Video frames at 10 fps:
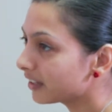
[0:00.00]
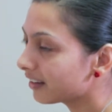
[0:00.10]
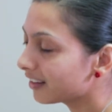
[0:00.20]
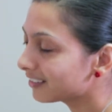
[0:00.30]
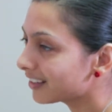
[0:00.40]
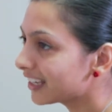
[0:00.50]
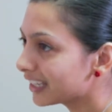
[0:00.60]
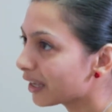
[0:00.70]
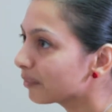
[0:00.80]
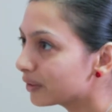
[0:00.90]
and
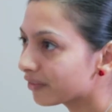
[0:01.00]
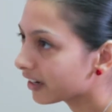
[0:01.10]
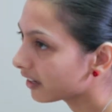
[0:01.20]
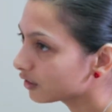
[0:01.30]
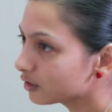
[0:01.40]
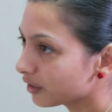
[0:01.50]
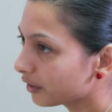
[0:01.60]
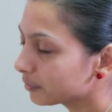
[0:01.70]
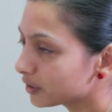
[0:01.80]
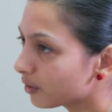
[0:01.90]
it can be very anxious
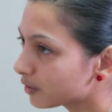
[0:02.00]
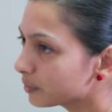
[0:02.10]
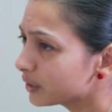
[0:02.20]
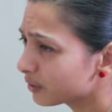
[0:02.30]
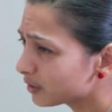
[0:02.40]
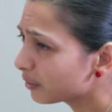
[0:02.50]
going up to hospital.